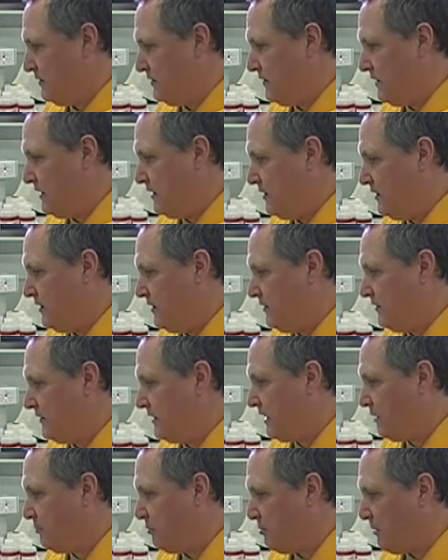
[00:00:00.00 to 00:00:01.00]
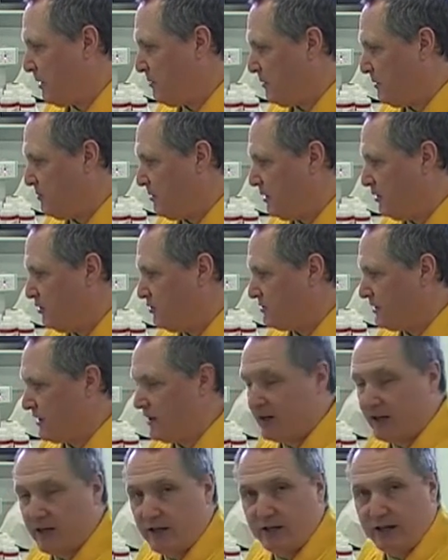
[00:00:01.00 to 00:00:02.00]
the caliper might be a bit loose
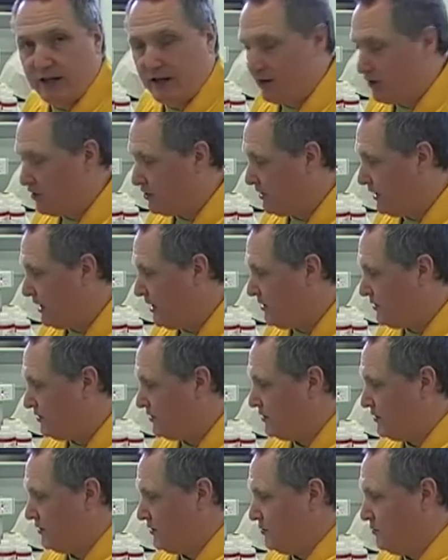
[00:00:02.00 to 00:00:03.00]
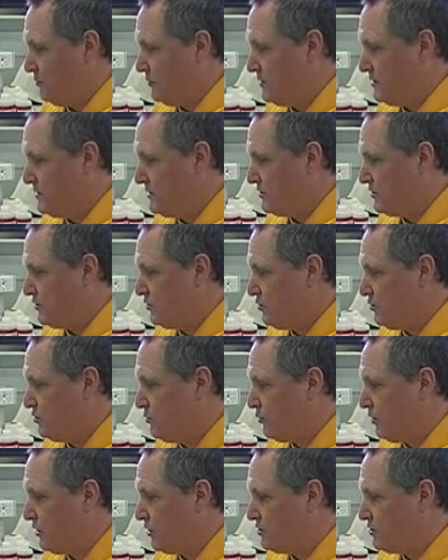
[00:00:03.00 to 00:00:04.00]
and they get that underneath, which isn't good. You
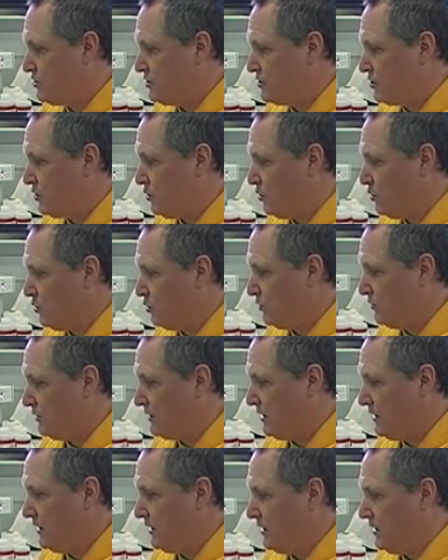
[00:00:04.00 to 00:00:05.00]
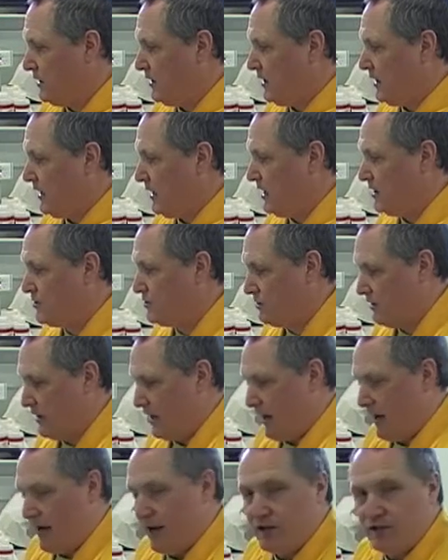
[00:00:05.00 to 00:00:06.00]
want it just to hold the actual
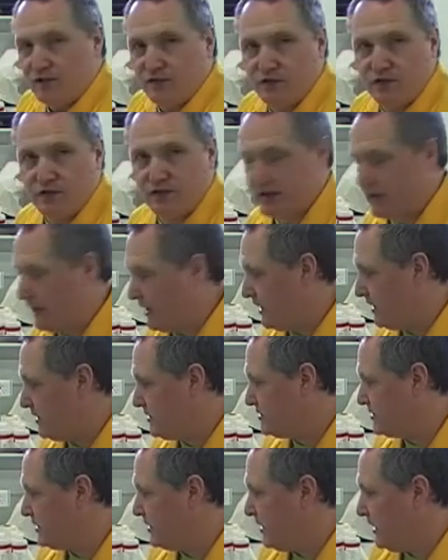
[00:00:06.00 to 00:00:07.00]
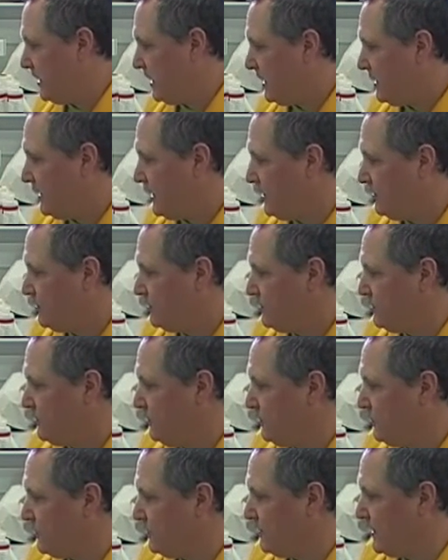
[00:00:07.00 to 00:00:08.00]
edge of the slides. And then
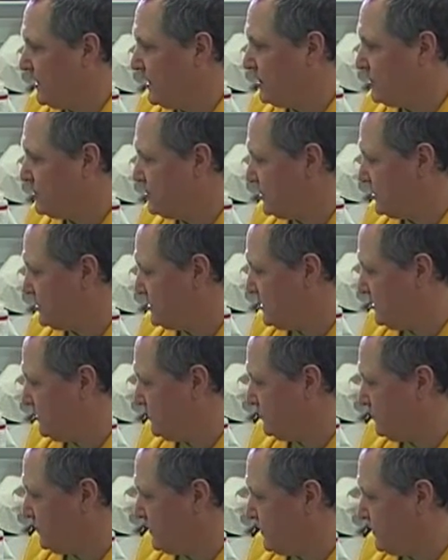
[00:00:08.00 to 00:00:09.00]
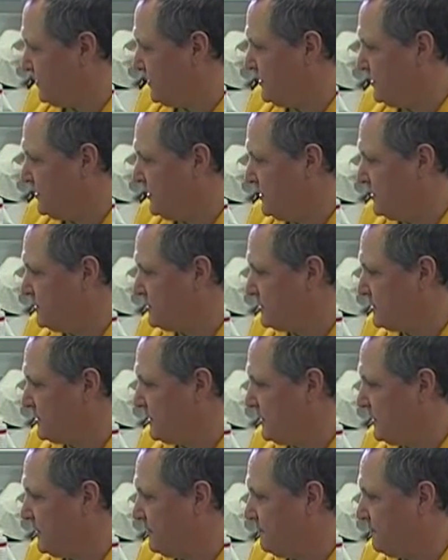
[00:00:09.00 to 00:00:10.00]
you can then adjust it with this
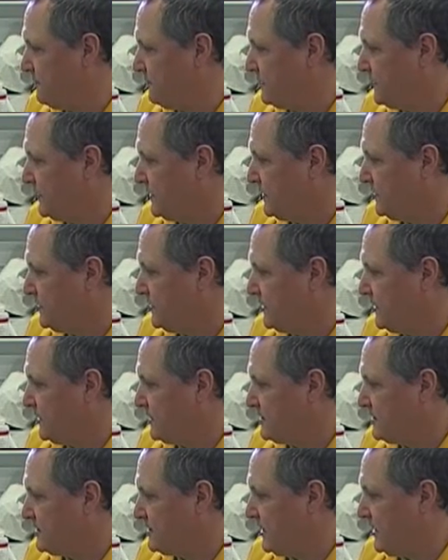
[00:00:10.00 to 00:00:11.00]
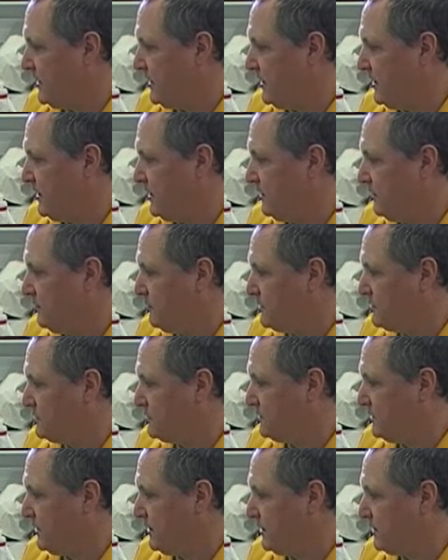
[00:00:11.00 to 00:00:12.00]
uh, thing at the side here, which will
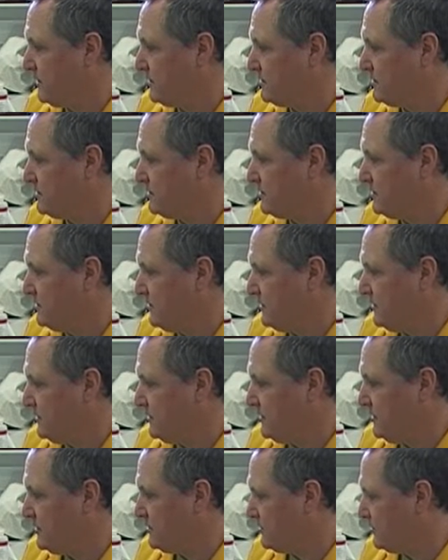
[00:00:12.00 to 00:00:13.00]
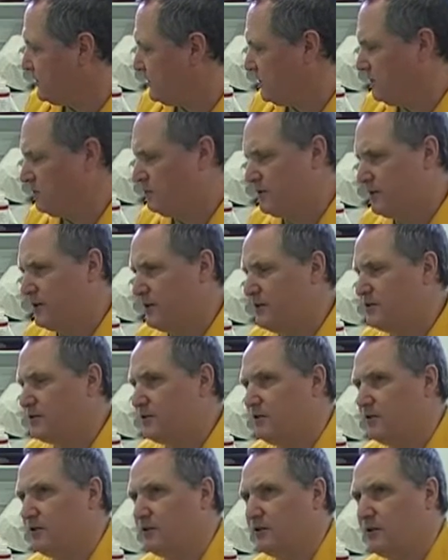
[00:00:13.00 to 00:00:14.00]
take us, these are called, what are these
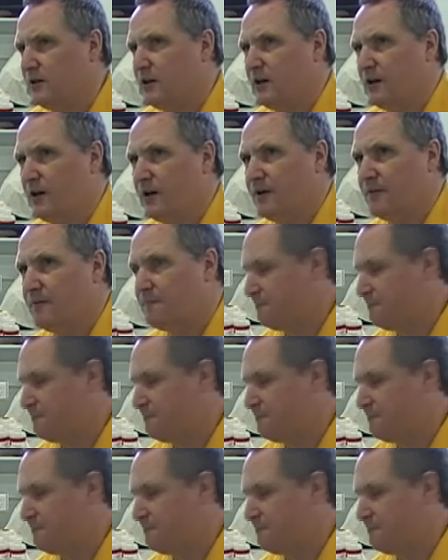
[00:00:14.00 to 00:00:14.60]
called? Uh,